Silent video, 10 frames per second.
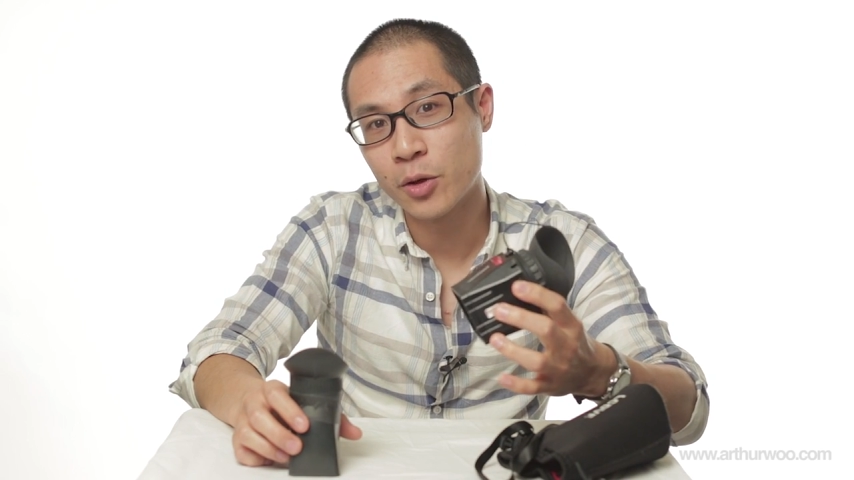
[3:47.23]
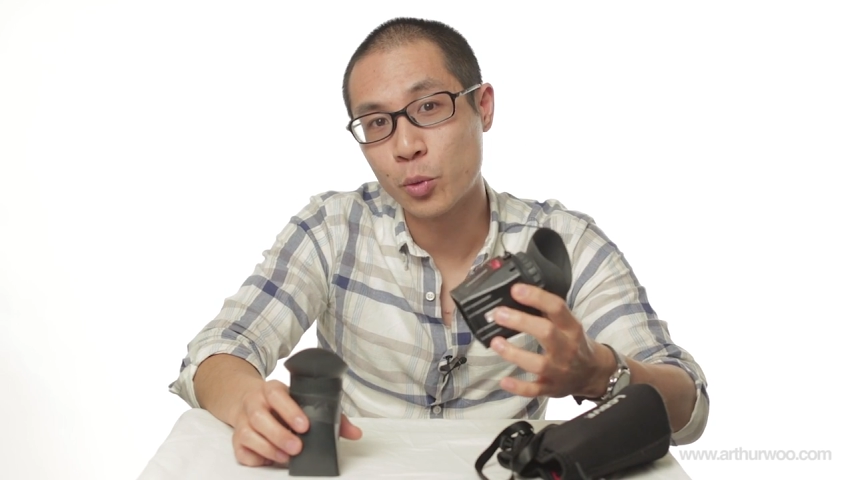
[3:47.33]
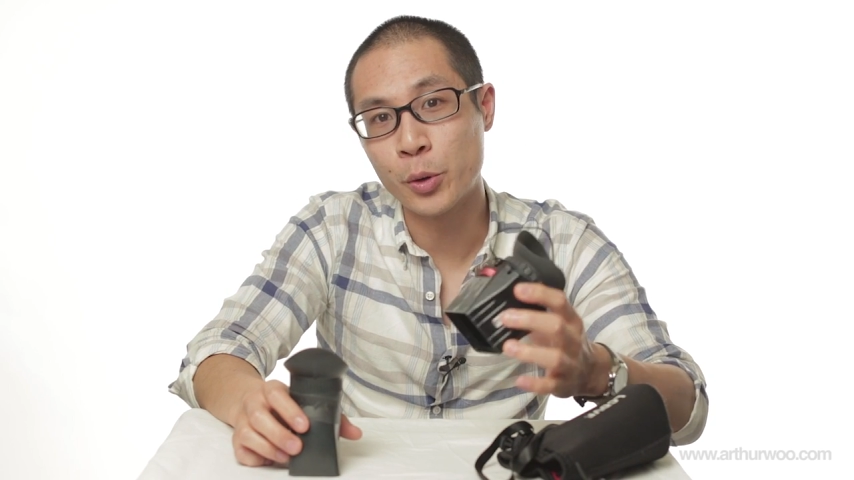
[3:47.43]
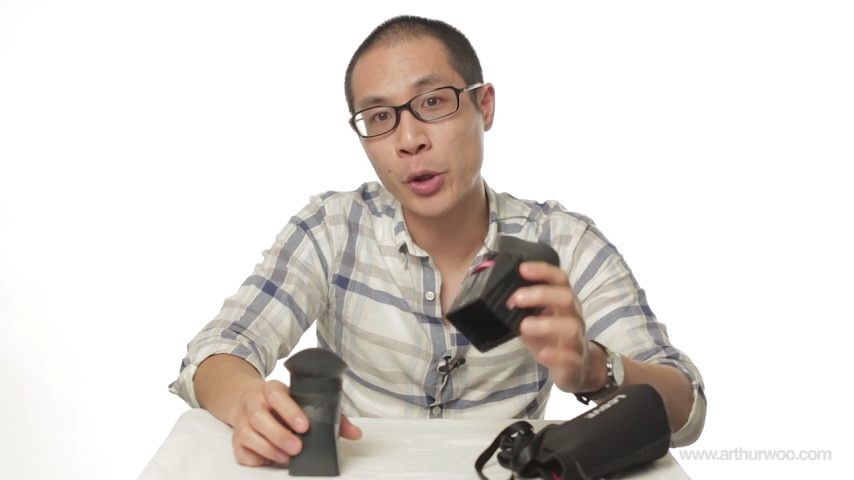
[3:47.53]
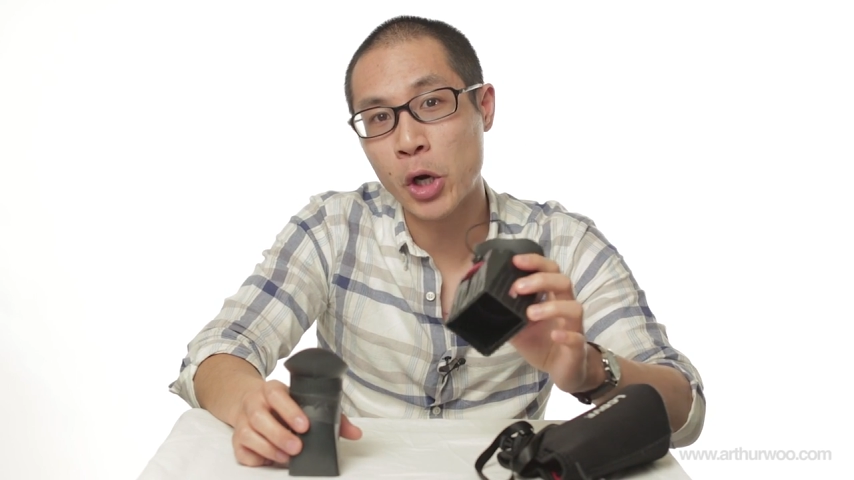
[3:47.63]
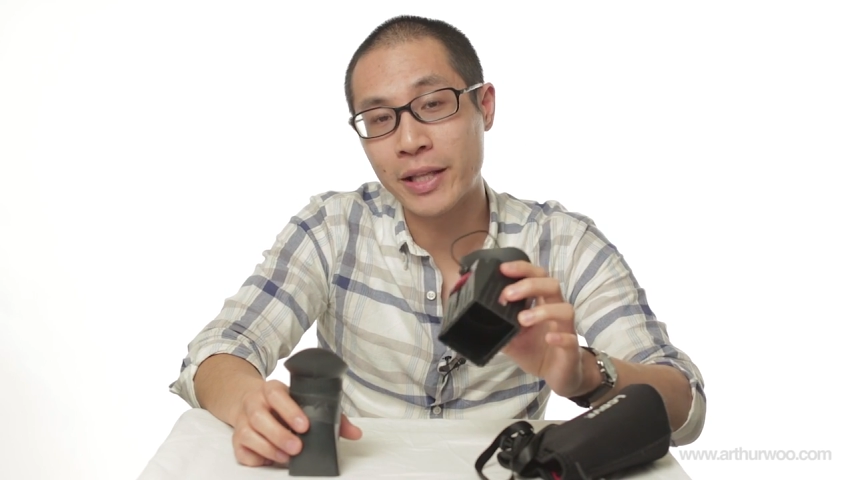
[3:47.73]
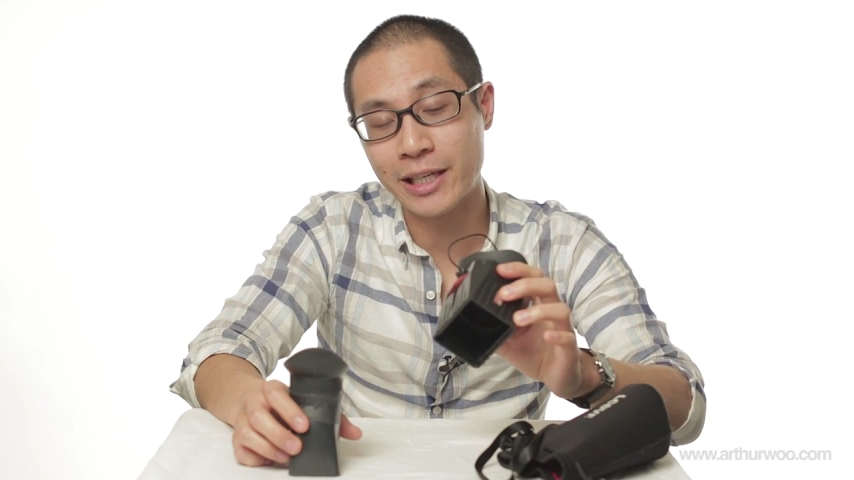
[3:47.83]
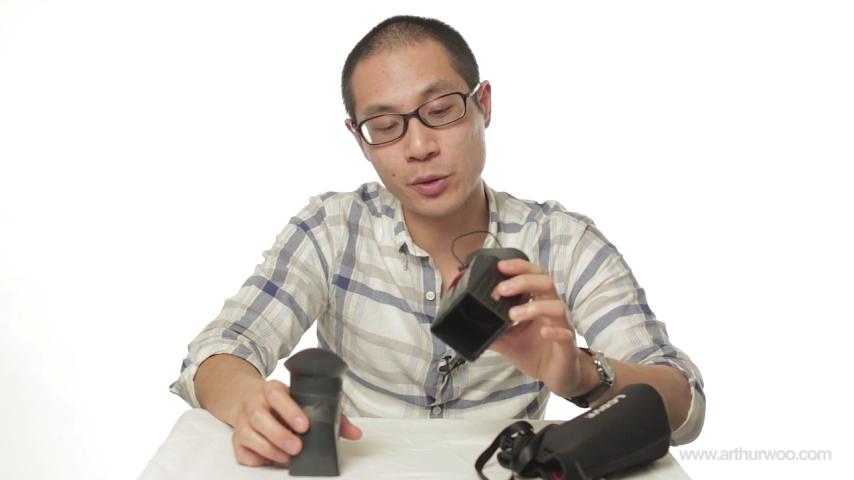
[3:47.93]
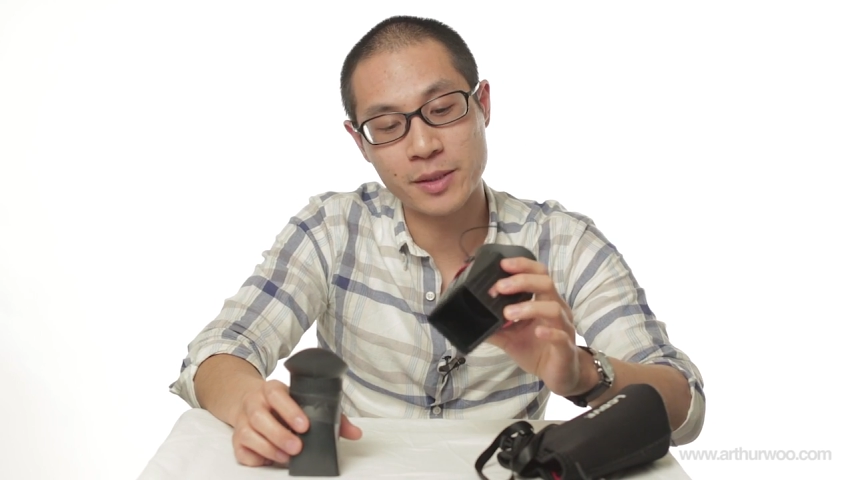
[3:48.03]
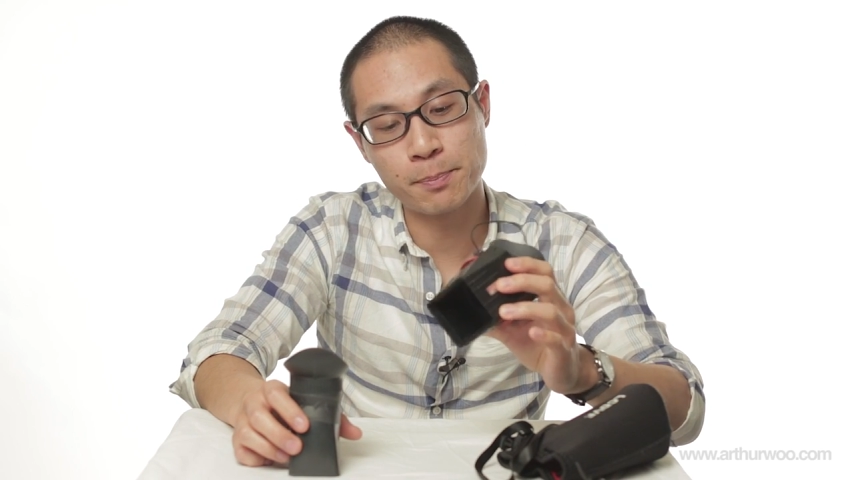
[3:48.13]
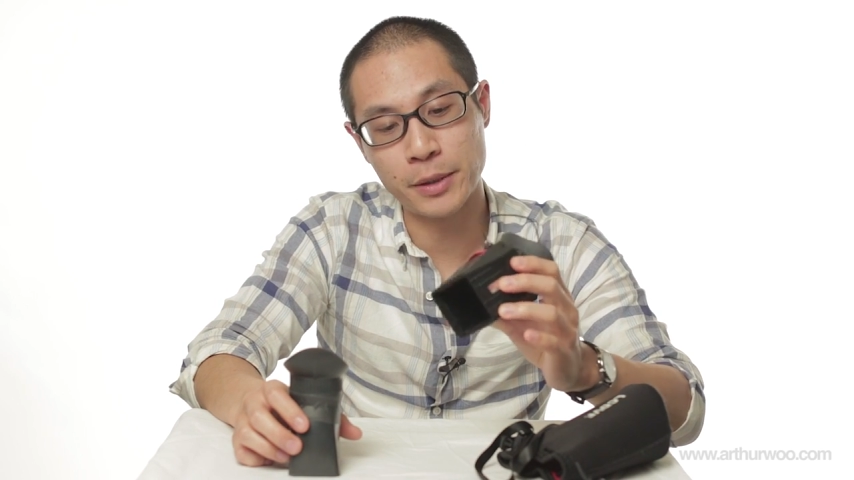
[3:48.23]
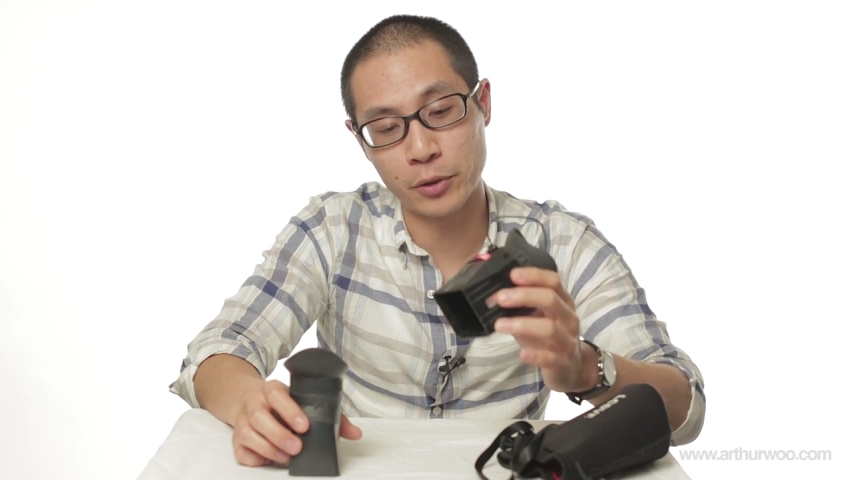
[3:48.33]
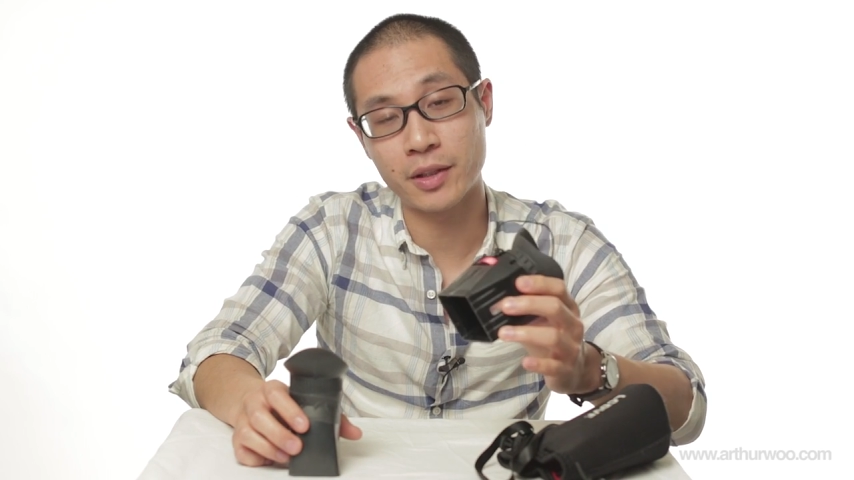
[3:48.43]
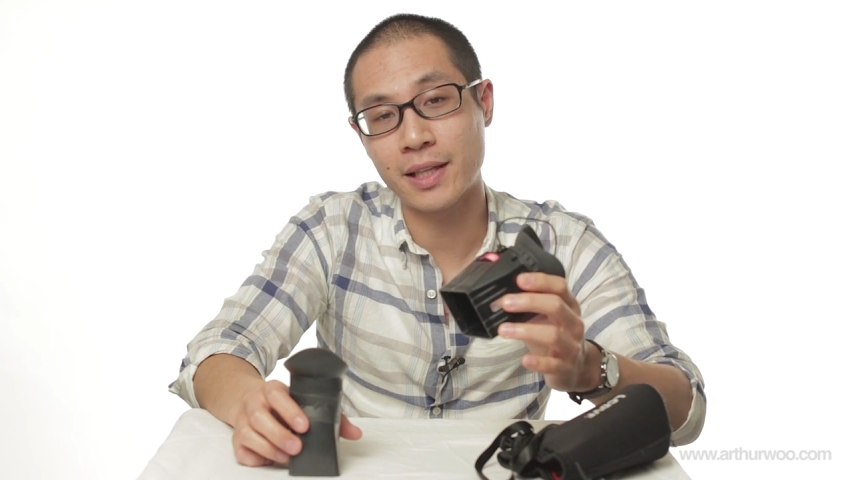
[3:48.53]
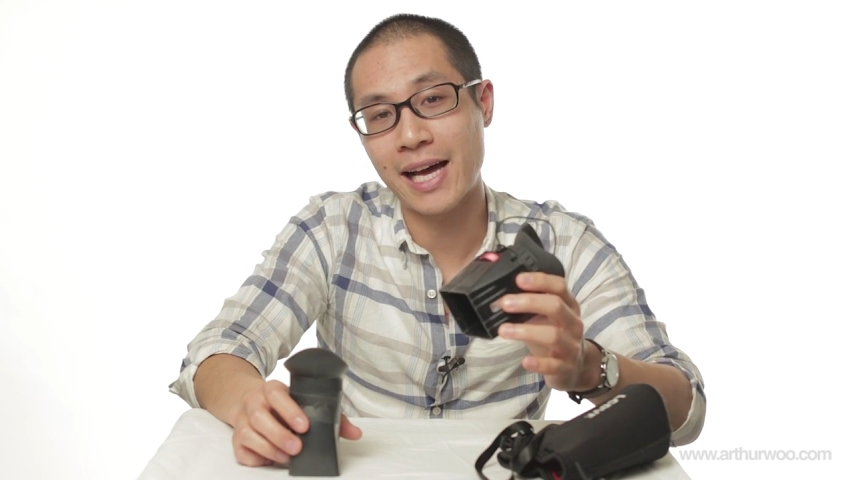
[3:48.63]
will know that it was
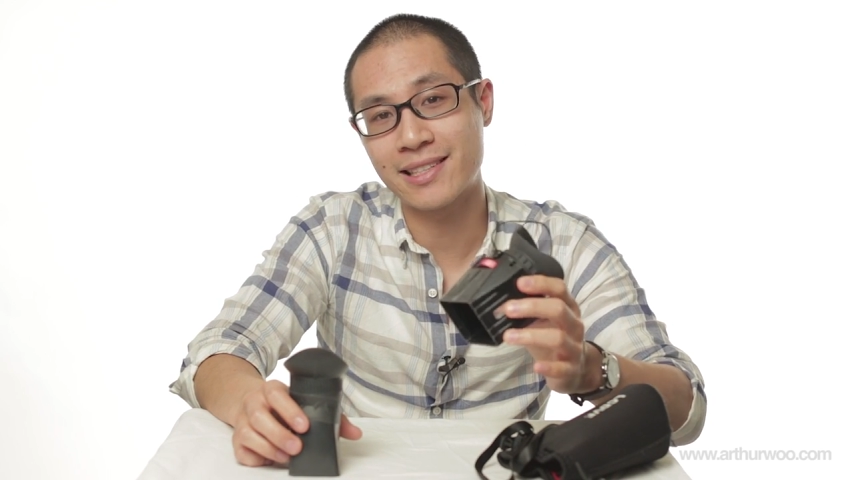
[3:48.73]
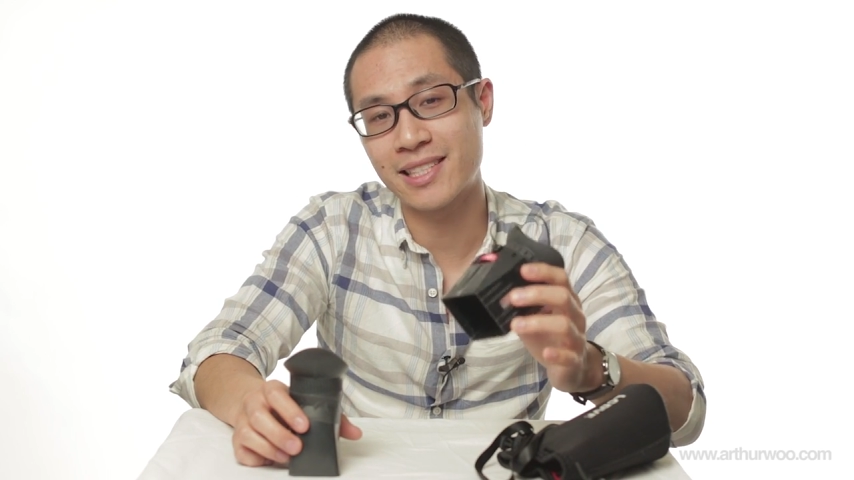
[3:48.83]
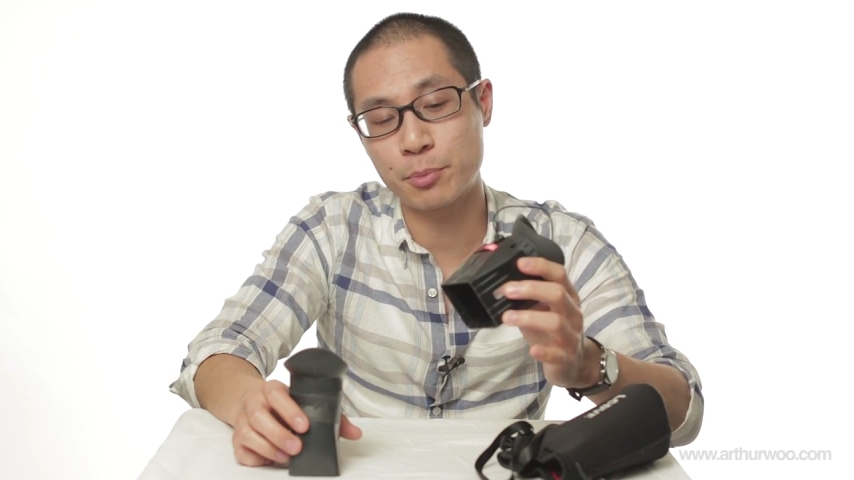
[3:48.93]
built to last.